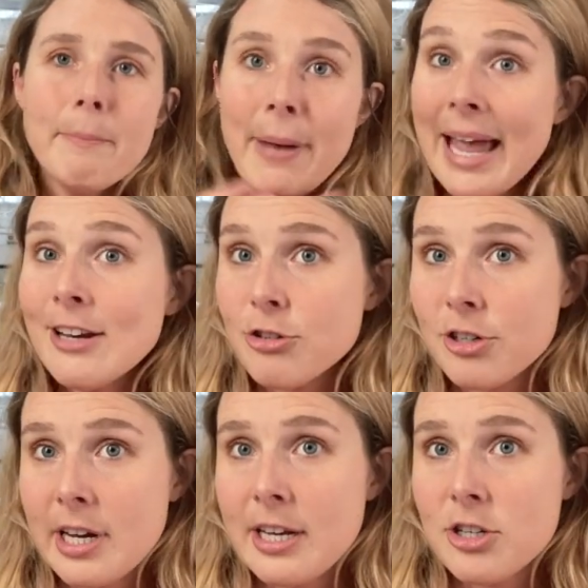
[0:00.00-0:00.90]

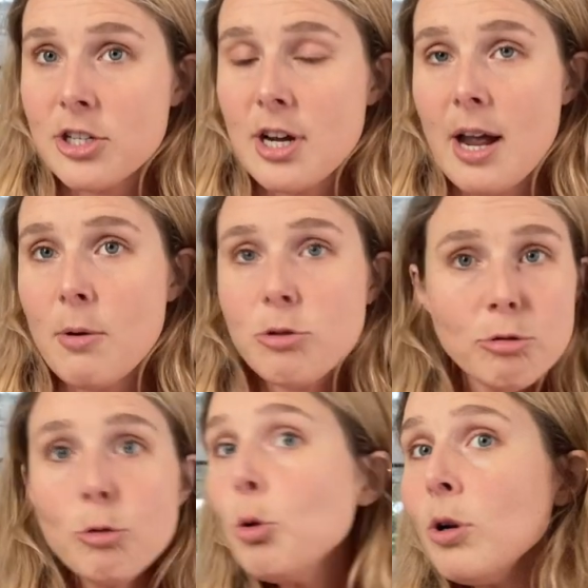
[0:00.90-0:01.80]
patronage
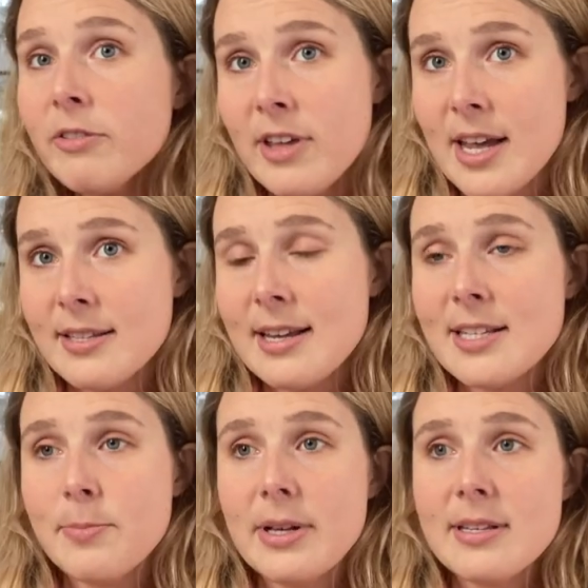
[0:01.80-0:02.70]
through all of this
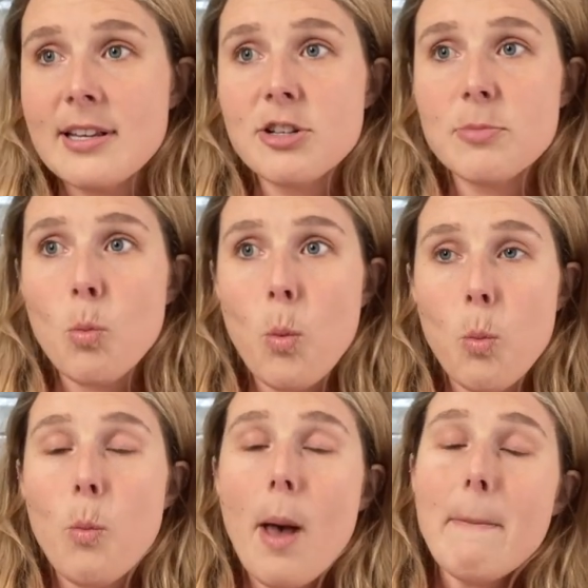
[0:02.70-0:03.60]
has been such an
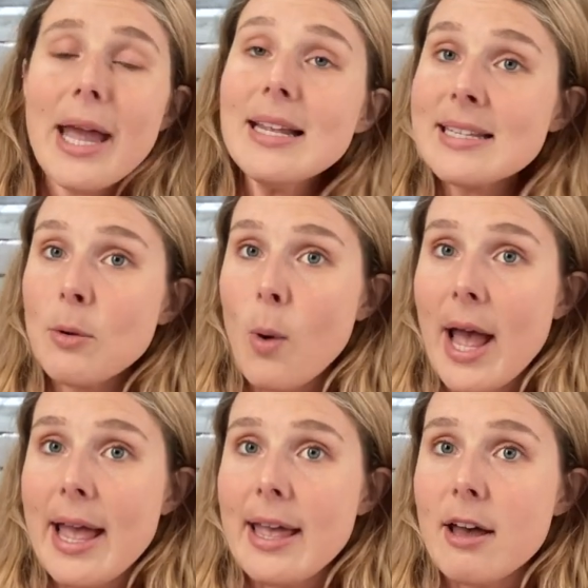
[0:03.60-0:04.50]
amazing
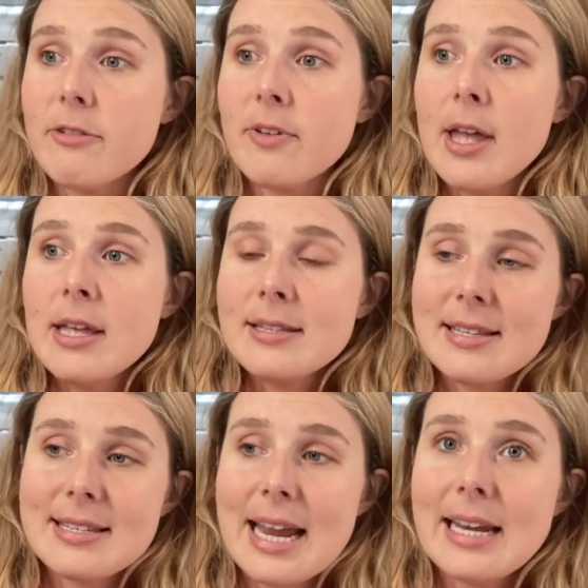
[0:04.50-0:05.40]
way of
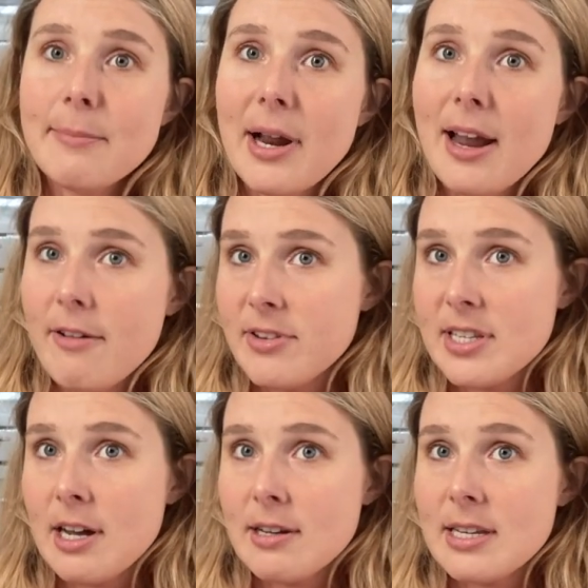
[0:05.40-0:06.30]
sustaining my life as
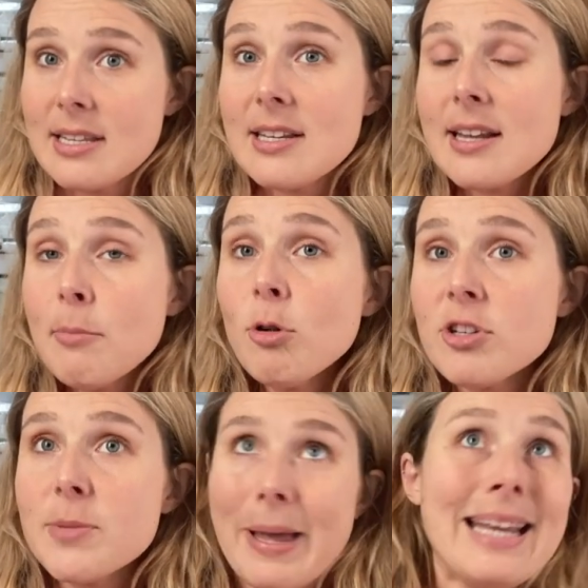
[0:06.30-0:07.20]
an artist, because I'm not
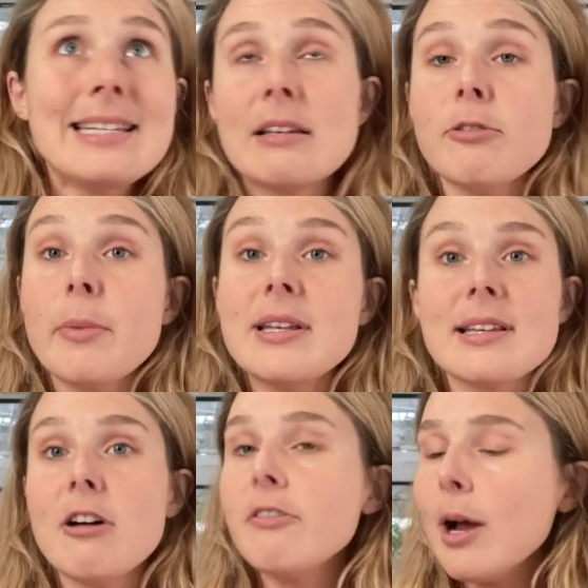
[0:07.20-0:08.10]
just painting for
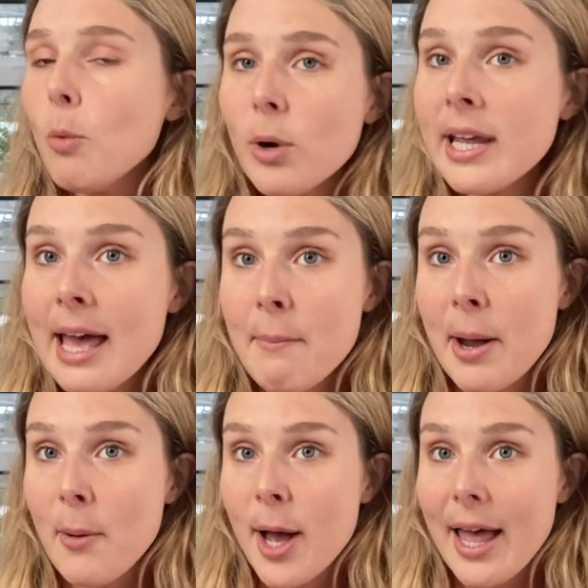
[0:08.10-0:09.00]
myself. I want to get
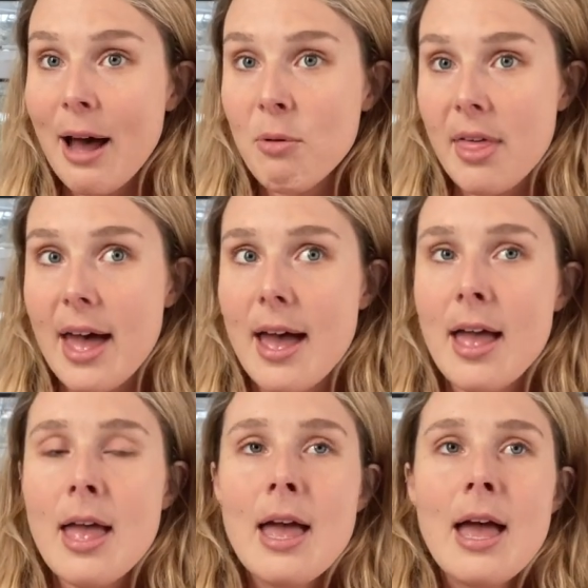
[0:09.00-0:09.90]
my work out there.